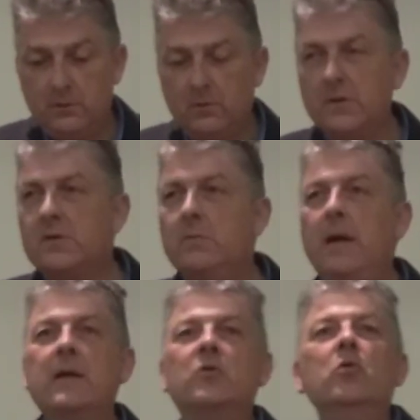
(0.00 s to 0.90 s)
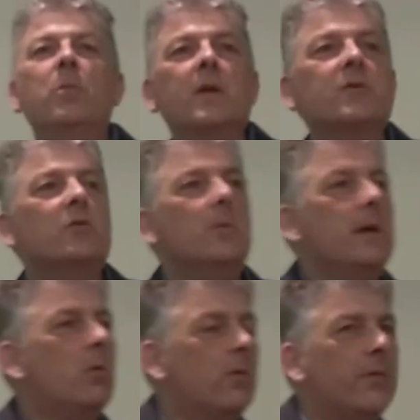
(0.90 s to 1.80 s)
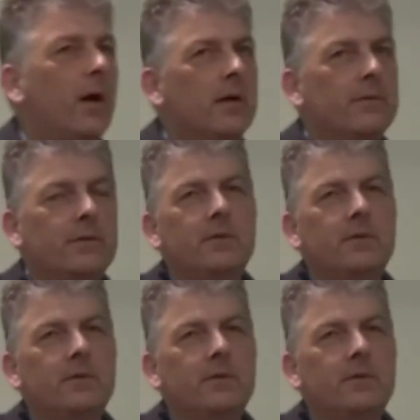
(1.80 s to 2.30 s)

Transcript: God doesn't make 2 plus 2 equal 5.